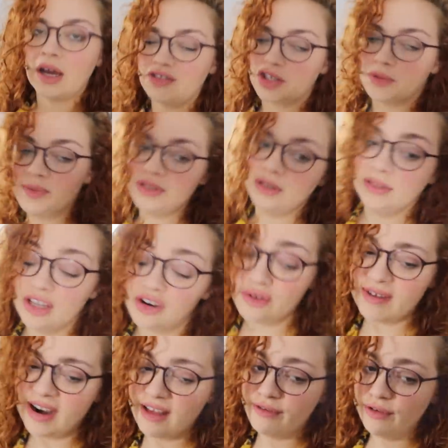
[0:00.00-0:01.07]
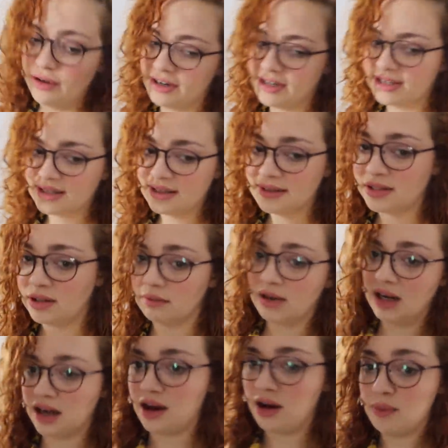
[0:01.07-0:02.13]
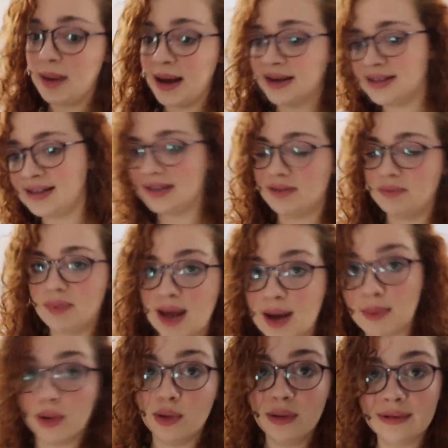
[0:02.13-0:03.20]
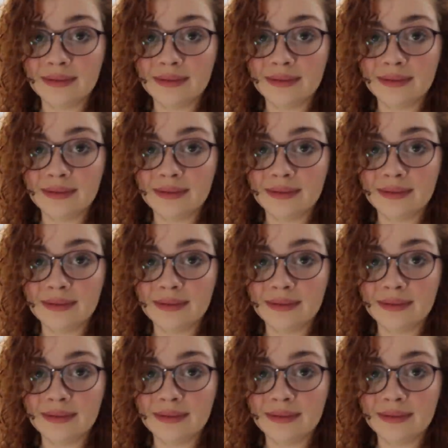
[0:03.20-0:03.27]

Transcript: I've just been told they're not ready for us, so I'm gonna go pester some people.